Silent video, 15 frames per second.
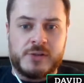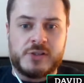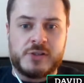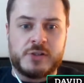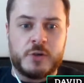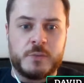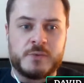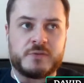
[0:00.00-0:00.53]
with us in
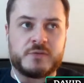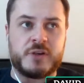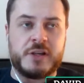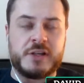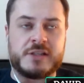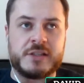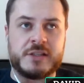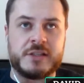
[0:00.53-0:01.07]
terms of
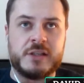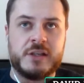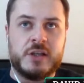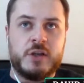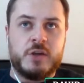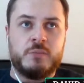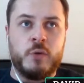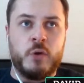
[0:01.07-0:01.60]
trying to
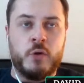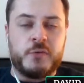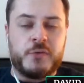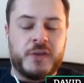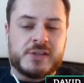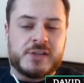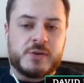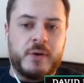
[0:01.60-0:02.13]
move
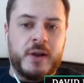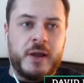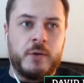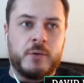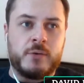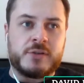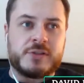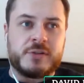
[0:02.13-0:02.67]
things
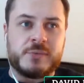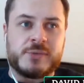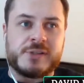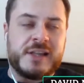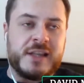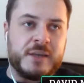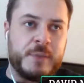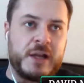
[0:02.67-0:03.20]
around. There was
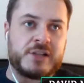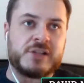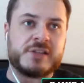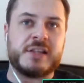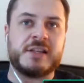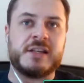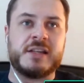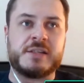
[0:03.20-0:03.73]
league matches
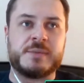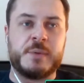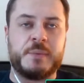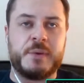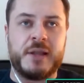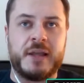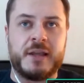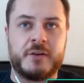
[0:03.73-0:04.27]
that needed to be
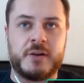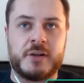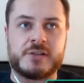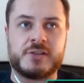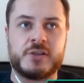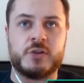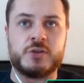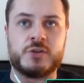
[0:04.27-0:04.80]
played across
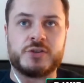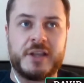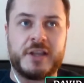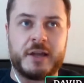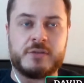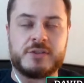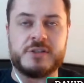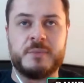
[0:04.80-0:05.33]
the country,
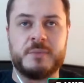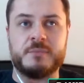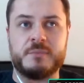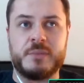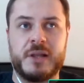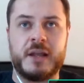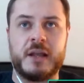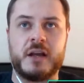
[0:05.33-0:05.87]
county
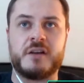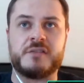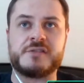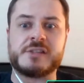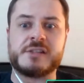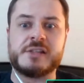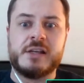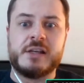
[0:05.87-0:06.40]

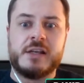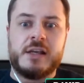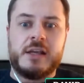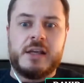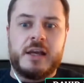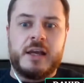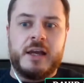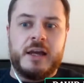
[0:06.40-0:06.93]
playoffs.
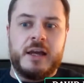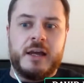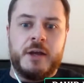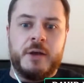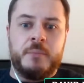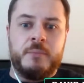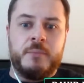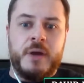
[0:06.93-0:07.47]

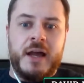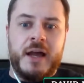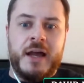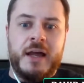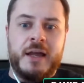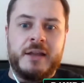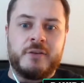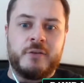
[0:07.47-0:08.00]
And
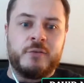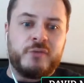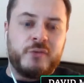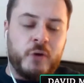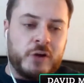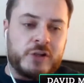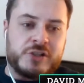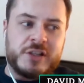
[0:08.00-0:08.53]

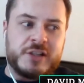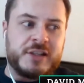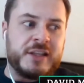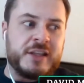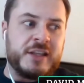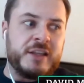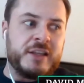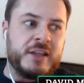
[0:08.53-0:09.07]

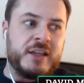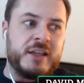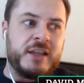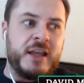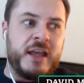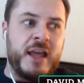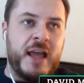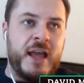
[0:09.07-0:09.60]
unfortunately,
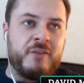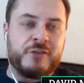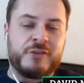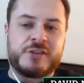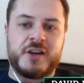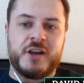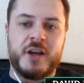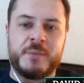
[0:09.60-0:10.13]
every
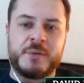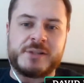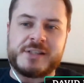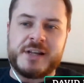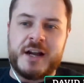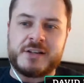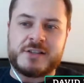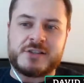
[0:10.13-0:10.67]
time it
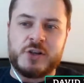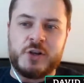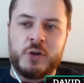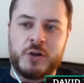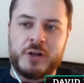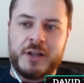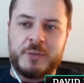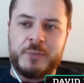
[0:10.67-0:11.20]
started to
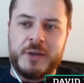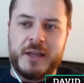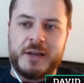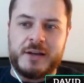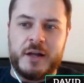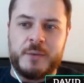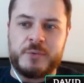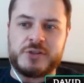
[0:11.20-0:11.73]
look like we had
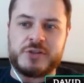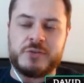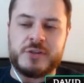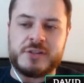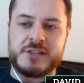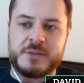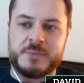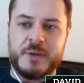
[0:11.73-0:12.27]
an
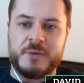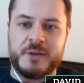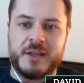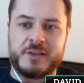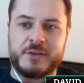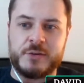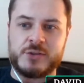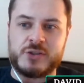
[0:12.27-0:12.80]
opportunity to maybe
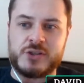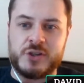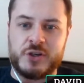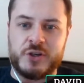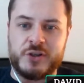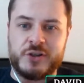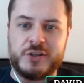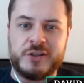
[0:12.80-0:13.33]
get those
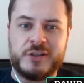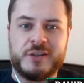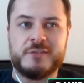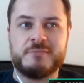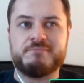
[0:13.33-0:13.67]
done,